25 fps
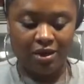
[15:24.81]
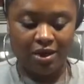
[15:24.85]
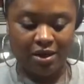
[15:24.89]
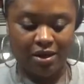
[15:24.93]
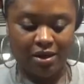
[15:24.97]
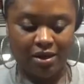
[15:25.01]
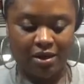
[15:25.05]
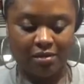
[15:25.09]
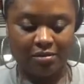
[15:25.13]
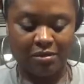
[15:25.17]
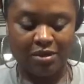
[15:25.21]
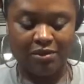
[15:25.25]

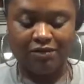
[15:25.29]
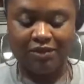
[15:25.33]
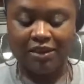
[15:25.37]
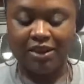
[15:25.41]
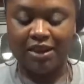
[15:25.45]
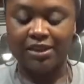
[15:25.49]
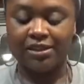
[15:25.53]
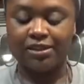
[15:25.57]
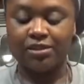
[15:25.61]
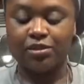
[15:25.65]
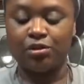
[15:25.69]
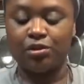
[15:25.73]
If it
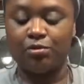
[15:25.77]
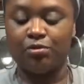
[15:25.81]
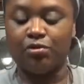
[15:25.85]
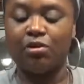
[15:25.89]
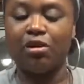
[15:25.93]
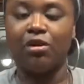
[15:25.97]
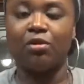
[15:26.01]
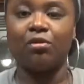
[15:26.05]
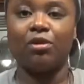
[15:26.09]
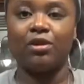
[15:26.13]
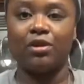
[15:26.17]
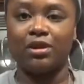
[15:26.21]
gets to a
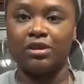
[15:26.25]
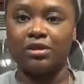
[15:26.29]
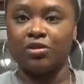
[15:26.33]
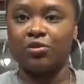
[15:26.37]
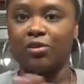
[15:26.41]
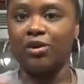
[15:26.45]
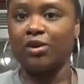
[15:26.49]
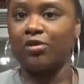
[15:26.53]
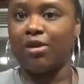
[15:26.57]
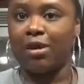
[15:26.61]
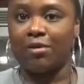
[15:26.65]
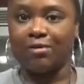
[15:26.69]
point where there's a
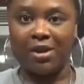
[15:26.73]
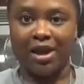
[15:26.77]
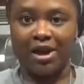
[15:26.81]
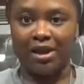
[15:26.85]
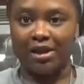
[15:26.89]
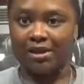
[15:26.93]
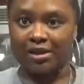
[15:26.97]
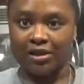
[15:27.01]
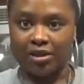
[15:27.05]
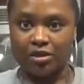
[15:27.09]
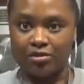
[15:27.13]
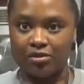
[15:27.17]
week where I'm not
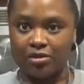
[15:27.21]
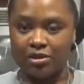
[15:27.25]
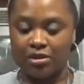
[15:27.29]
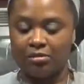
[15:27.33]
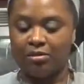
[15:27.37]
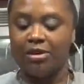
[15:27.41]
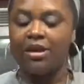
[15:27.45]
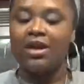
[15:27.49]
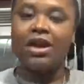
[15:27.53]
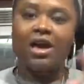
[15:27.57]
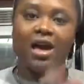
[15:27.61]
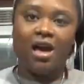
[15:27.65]
going to use
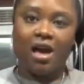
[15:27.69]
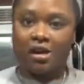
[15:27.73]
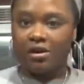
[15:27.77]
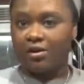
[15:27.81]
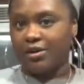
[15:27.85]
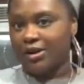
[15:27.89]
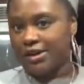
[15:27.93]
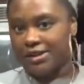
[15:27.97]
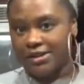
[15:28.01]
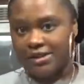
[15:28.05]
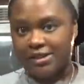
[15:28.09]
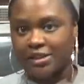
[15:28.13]
them, I'll go
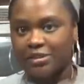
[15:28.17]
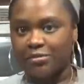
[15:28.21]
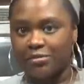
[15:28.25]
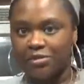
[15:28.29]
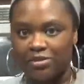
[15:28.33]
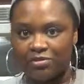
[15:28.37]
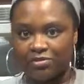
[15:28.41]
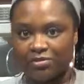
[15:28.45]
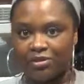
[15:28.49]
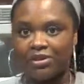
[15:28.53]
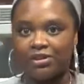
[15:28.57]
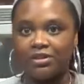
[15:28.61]
ahead and stick them in
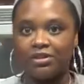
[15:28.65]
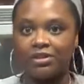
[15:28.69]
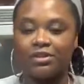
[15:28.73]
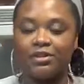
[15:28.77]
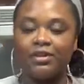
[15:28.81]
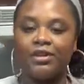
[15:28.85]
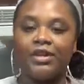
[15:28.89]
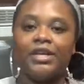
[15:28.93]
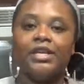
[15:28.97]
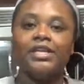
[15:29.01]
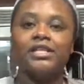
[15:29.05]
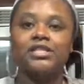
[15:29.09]
the freezer.
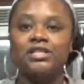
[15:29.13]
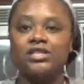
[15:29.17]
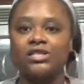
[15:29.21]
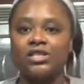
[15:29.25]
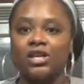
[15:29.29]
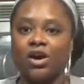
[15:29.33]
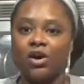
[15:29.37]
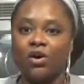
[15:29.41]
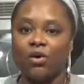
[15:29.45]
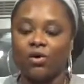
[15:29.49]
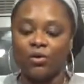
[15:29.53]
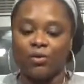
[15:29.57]

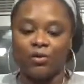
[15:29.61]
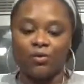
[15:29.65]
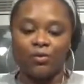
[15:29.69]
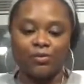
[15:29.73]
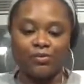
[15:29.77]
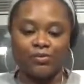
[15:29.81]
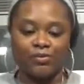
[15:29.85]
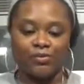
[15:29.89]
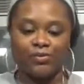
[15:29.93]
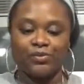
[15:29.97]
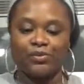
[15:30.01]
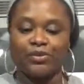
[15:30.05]
So
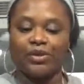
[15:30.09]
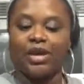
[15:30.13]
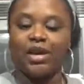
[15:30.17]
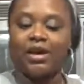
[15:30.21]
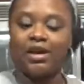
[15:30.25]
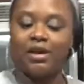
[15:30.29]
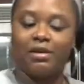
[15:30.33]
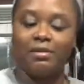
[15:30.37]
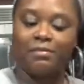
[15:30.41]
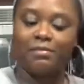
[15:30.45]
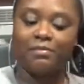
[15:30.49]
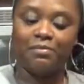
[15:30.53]

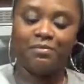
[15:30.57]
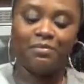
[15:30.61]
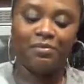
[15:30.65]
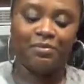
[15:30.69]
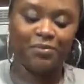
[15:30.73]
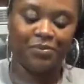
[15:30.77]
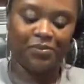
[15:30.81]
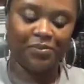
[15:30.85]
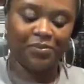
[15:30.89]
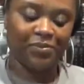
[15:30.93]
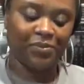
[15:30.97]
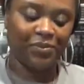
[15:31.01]

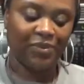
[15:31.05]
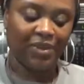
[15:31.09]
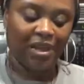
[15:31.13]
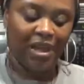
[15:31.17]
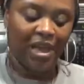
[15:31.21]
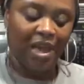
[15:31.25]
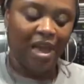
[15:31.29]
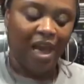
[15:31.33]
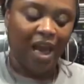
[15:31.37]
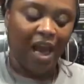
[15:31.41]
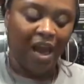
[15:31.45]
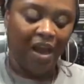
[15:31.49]

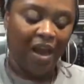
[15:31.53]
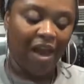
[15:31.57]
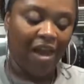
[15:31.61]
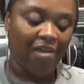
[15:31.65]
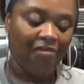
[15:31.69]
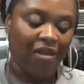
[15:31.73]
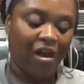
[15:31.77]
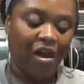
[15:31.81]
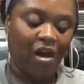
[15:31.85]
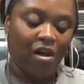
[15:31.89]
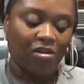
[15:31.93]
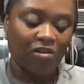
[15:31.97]
I
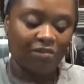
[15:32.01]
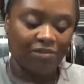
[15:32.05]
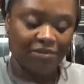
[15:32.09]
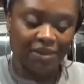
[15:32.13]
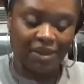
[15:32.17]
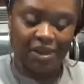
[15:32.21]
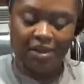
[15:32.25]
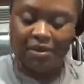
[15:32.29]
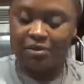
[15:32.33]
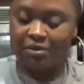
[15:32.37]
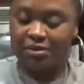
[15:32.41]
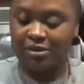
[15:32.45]
have all of
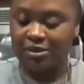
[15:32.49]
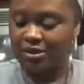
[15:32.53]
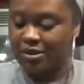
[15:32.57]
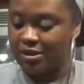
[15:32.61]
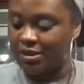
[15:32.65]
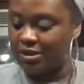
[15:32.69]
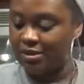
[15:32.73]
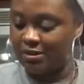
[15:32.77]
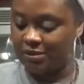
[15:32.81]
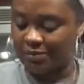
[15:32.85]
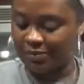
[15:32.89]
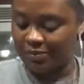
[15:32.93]

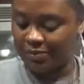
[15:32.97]
those.